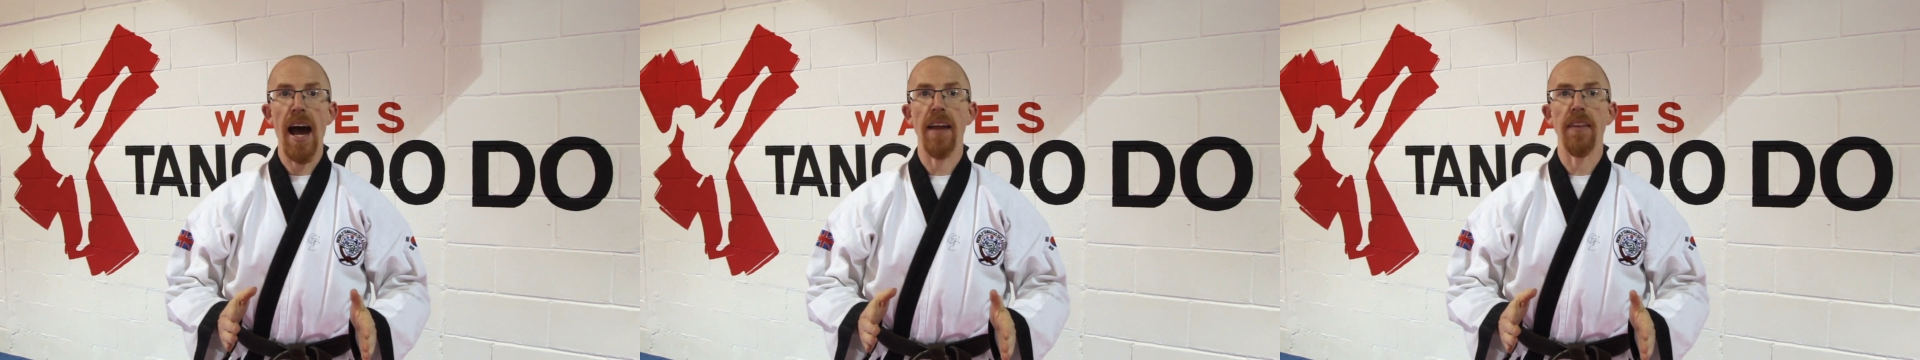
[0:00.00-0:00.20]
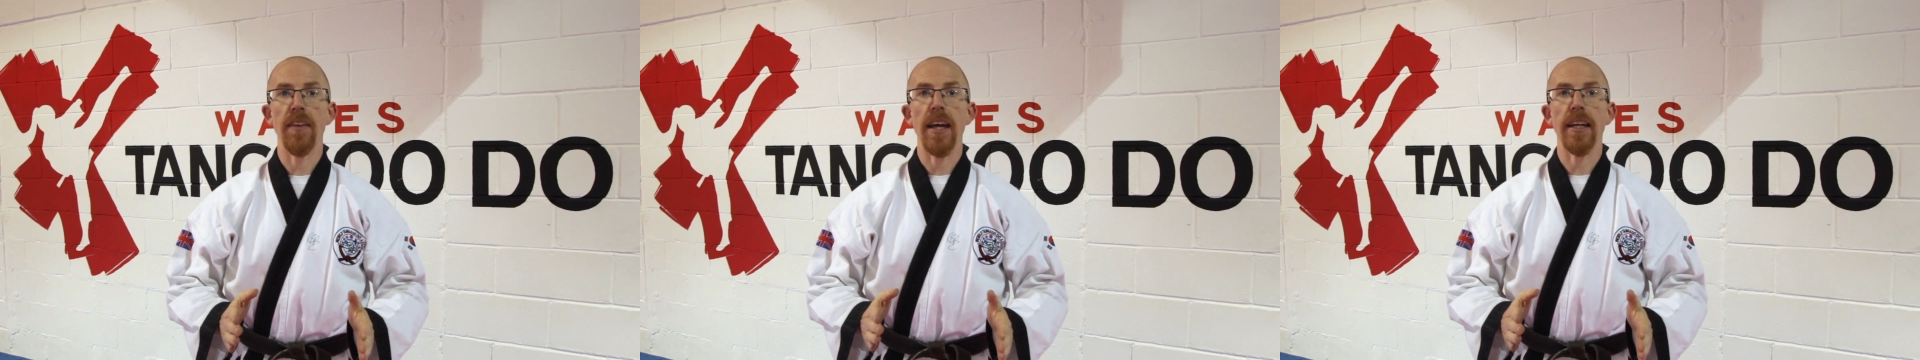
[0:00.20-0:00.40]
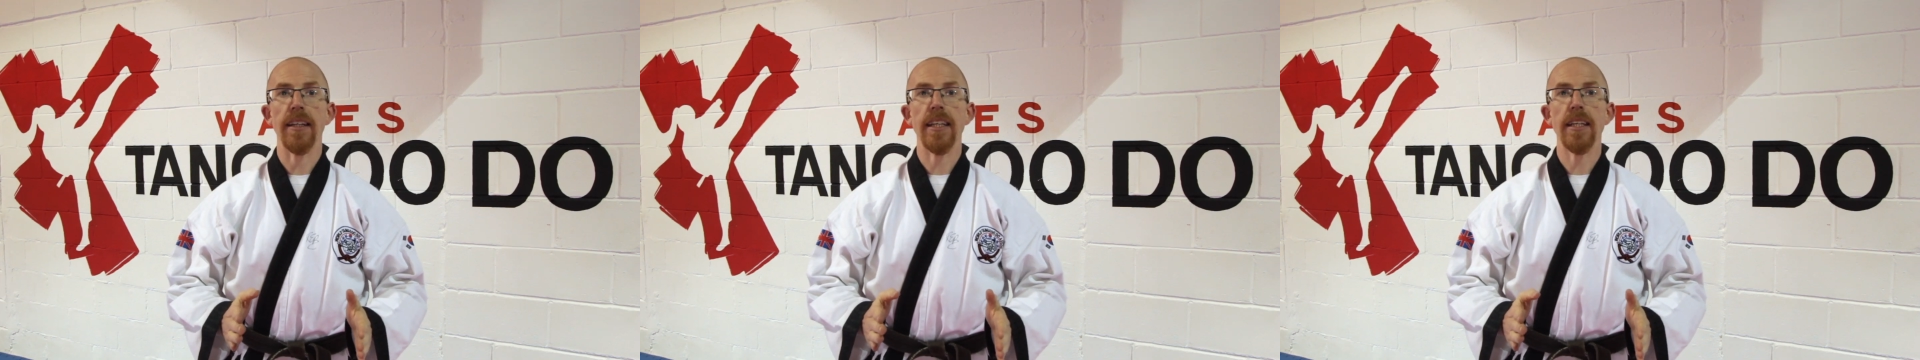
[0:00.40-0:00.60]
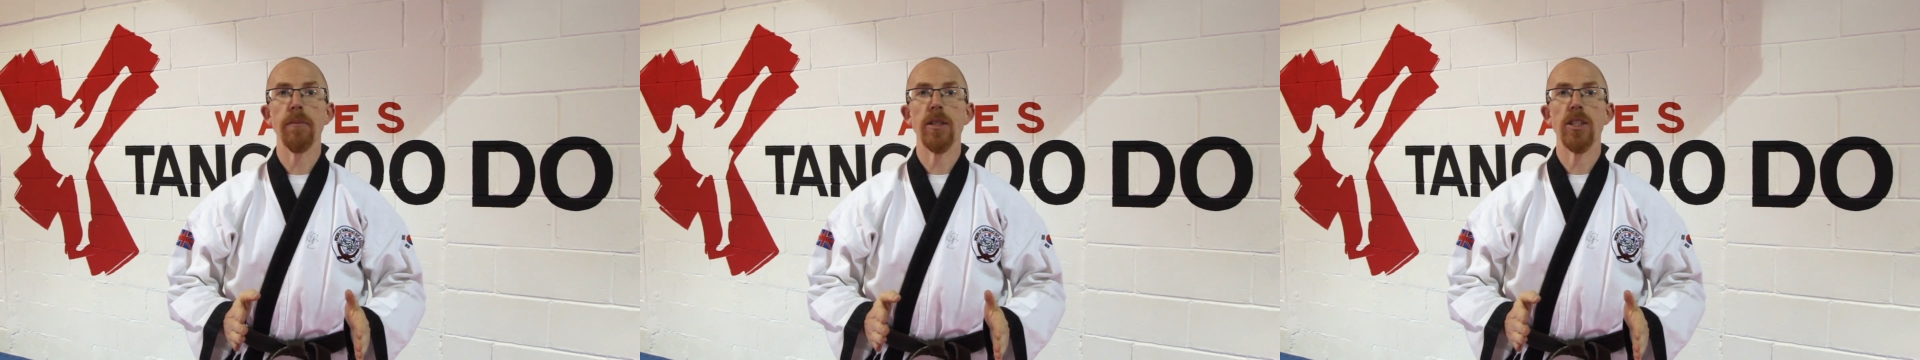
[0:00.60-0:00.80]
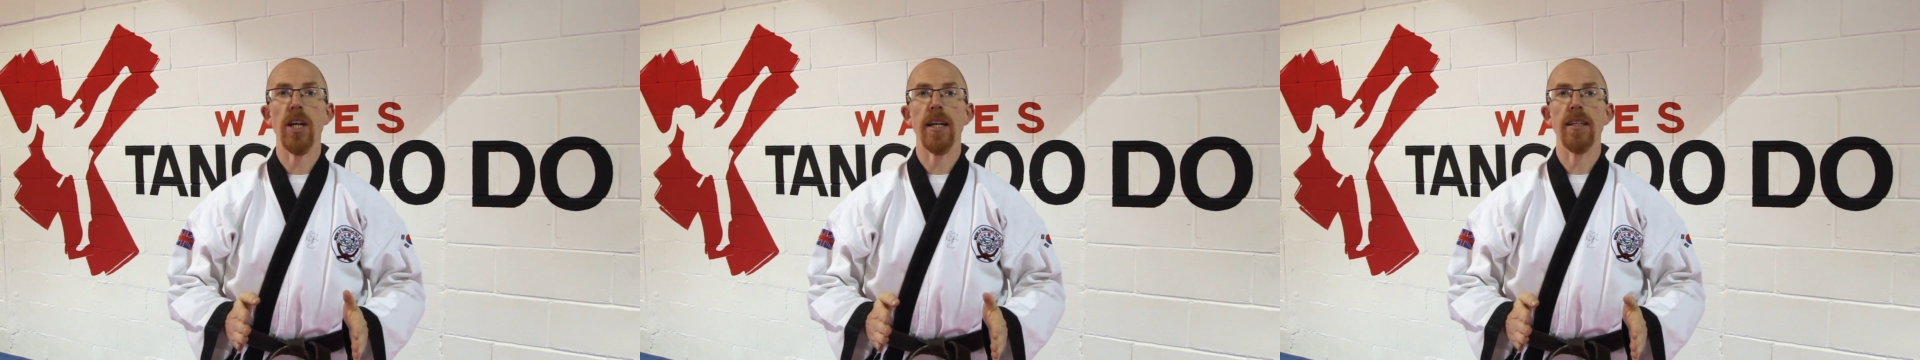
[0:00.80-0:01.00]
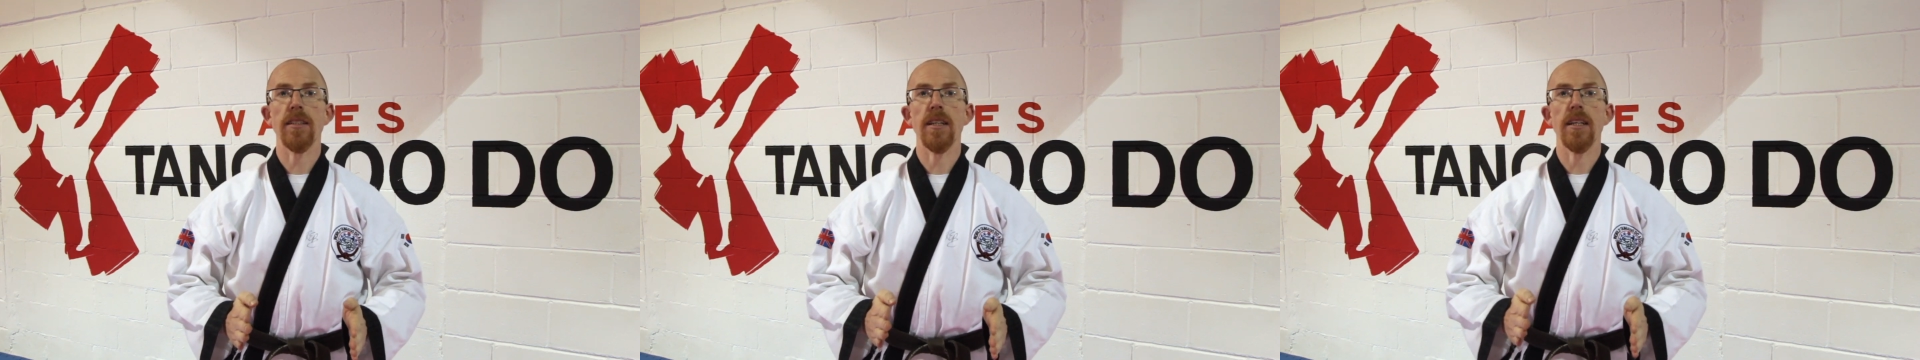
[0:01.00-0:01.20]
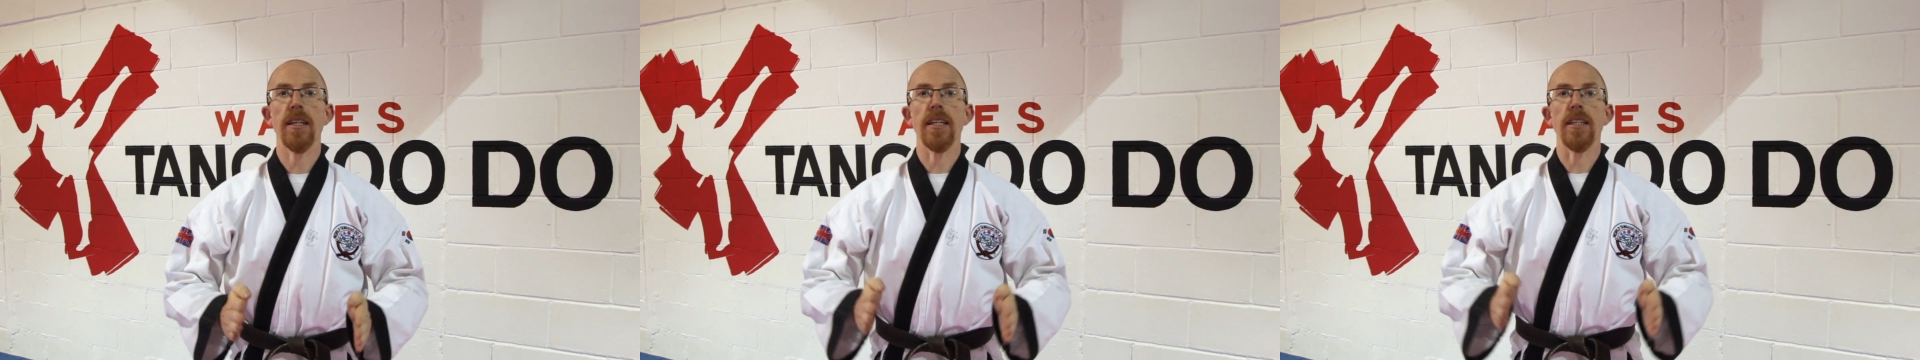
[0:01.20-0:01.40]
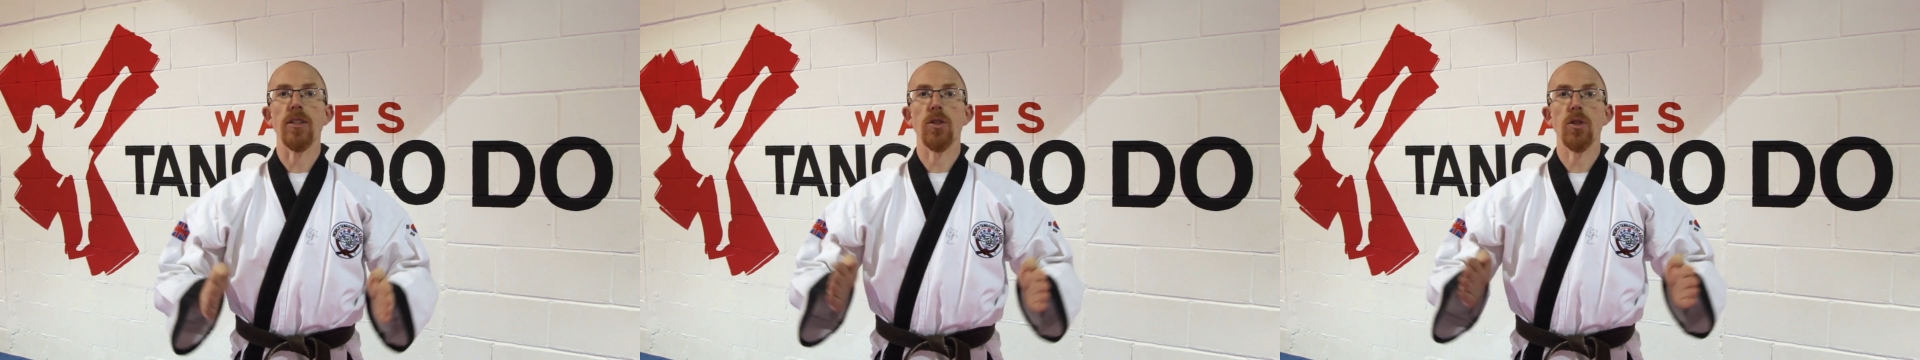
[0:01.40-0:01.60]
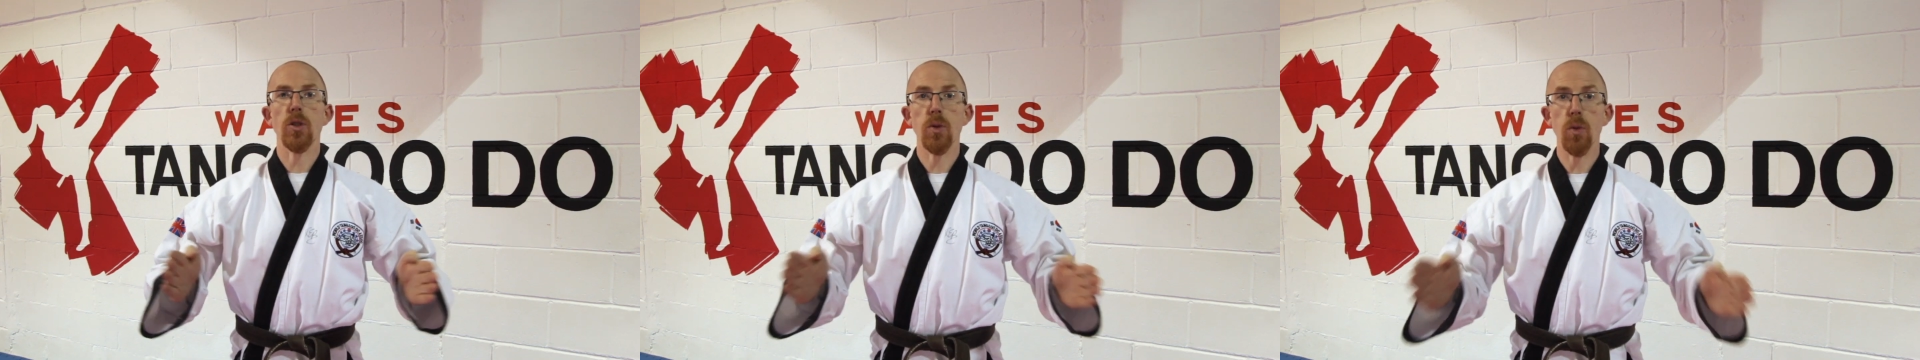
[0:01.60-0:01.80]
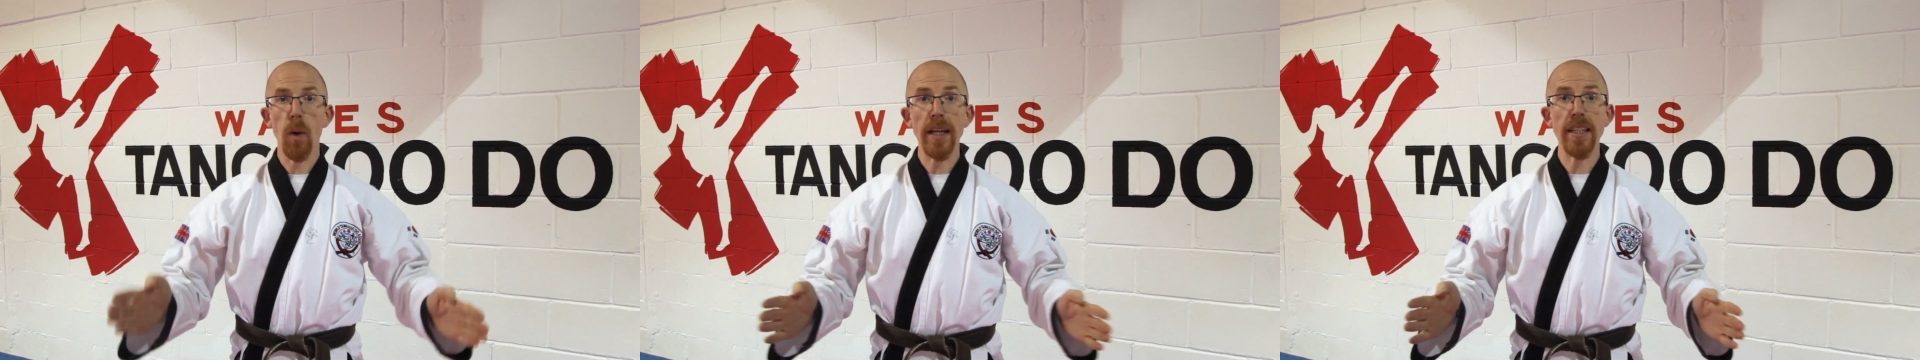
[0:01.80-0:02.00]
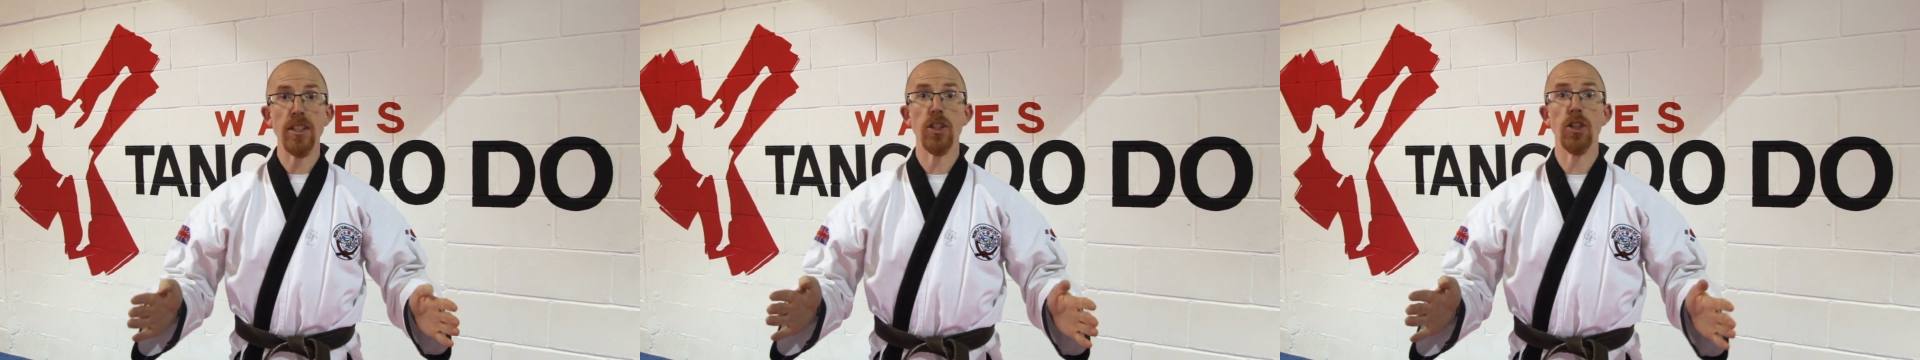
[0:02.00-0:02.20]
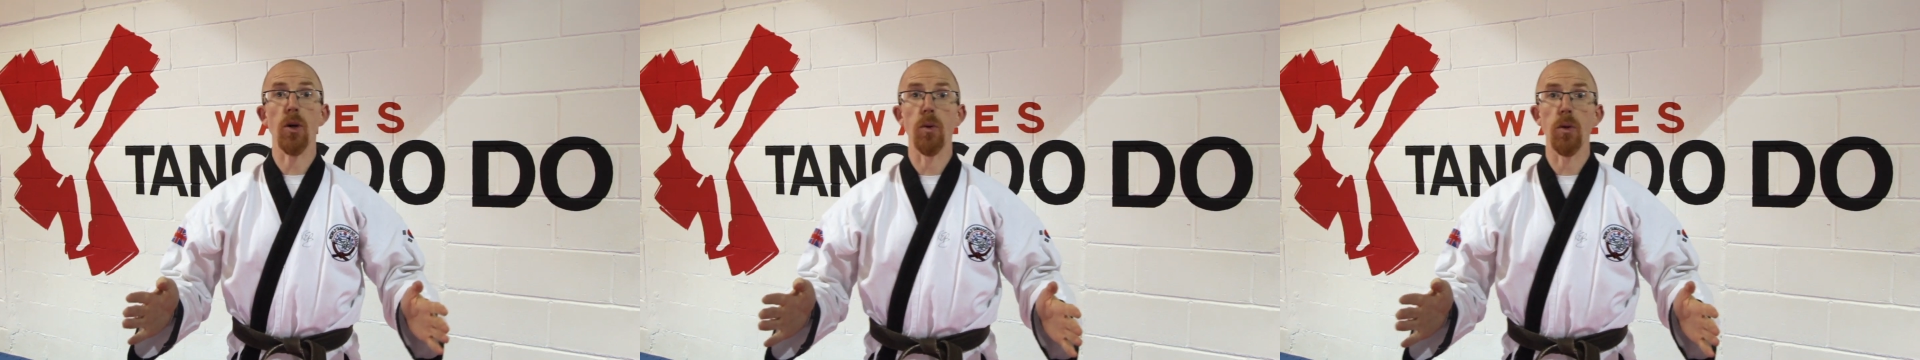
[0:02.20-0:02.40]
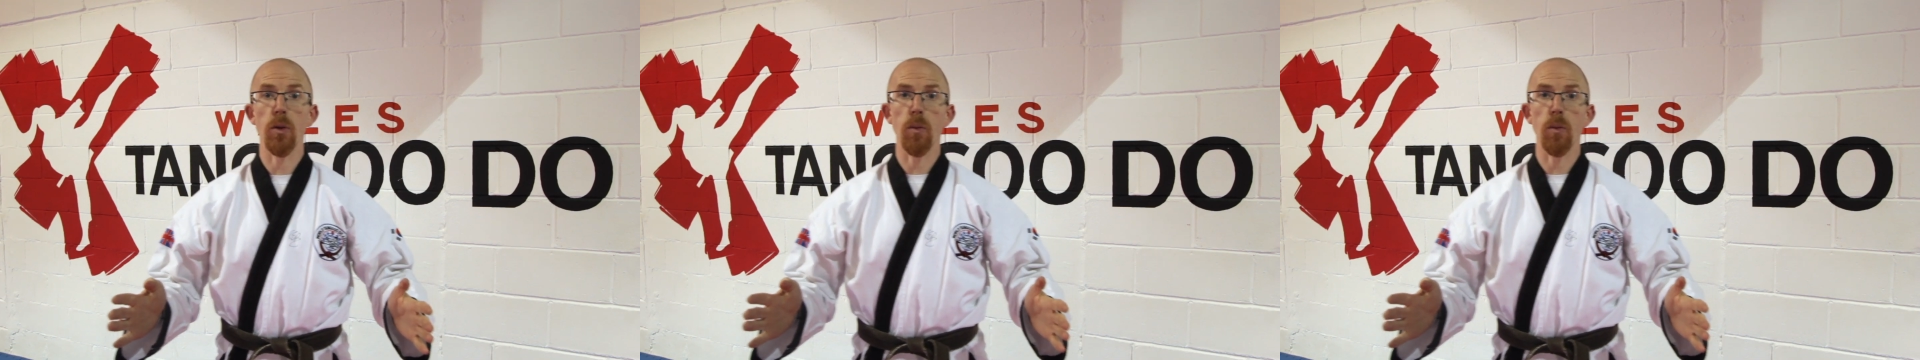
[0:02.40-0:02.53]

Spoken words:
and then Kimajasa is twice shoulder